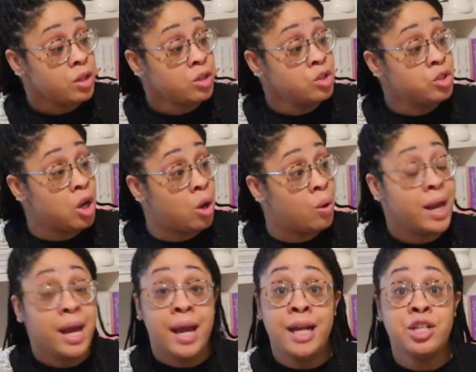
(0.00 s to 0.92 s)
So
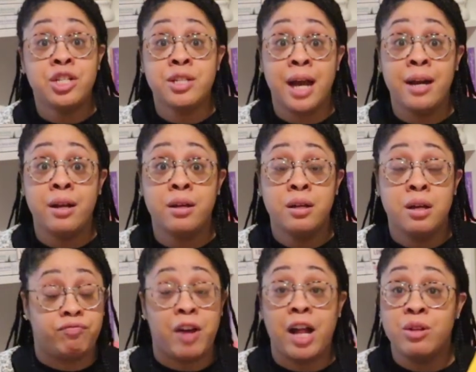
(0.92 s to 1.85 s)
it just kind of
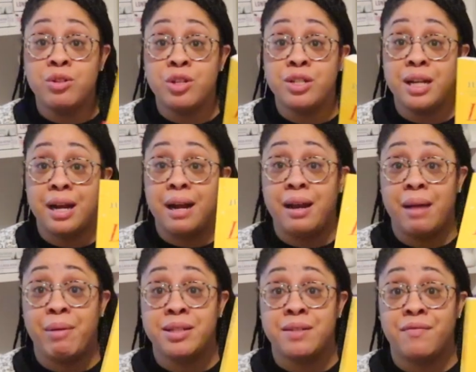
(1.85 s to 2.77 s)
follows the
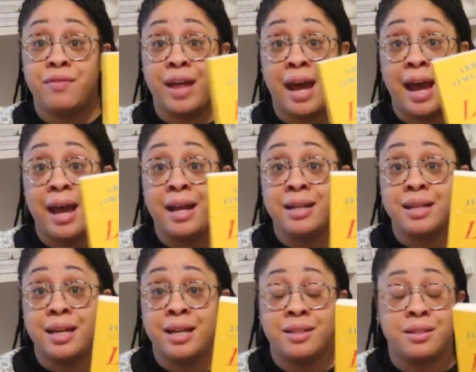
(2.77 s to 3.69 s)
dynamics of that.
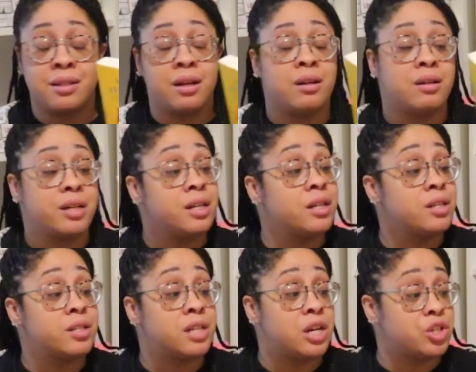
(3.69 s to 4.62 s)
It
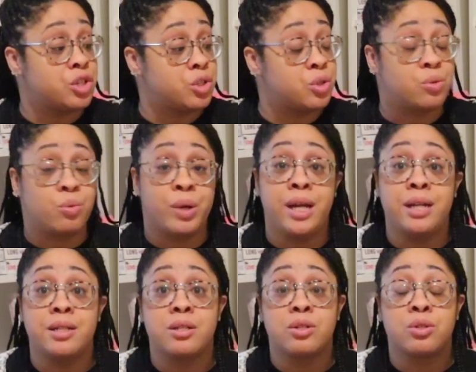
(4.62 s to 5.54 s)
is such a
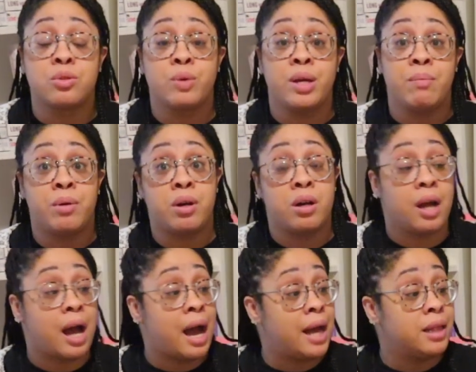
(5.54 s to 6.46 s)
sweet book.
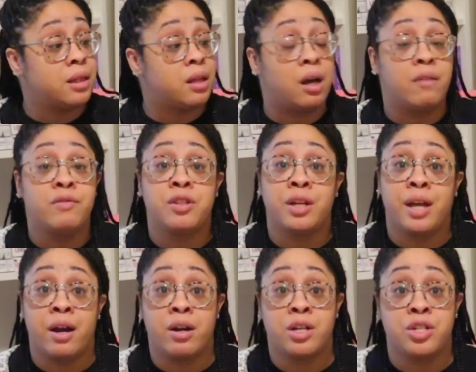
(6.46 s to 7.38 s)
I loved the
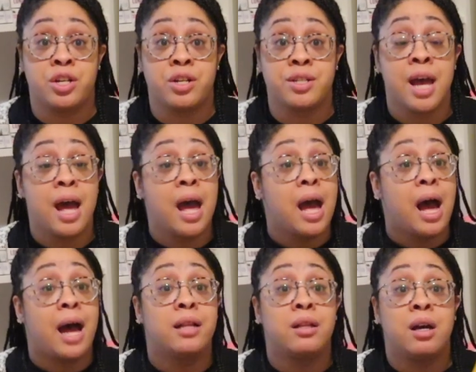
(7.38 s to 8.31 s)
characters.
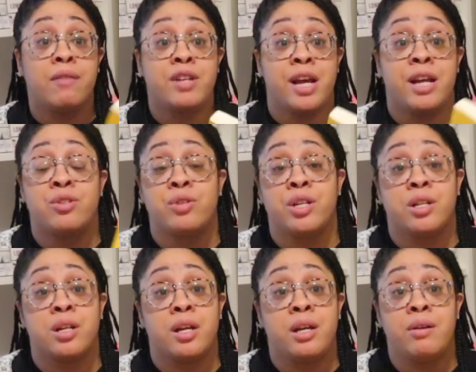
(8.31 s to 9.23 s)
I loved
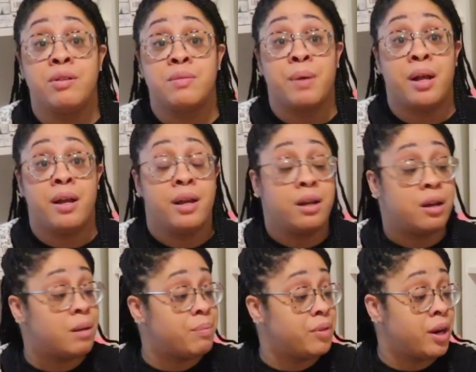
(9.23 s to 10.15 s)
Adrian. He was probably
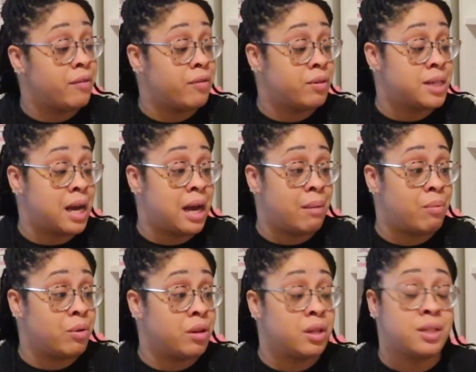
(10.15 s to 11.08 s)
up there for
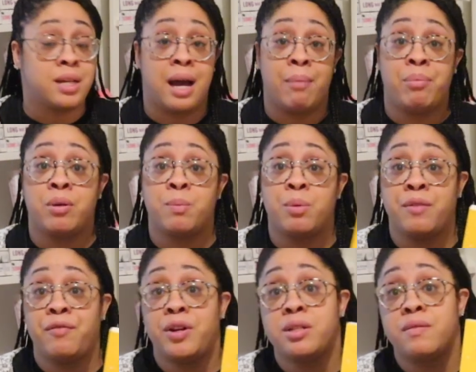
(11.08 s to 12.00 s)
one of the top book
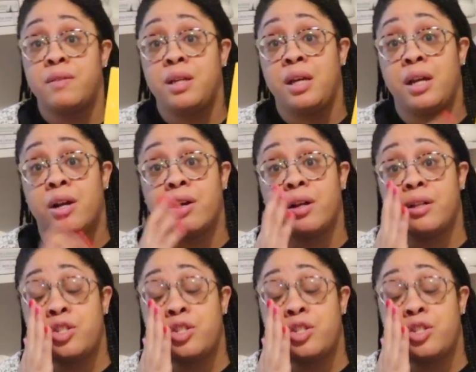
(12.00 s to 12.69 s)
boyfriends of the year.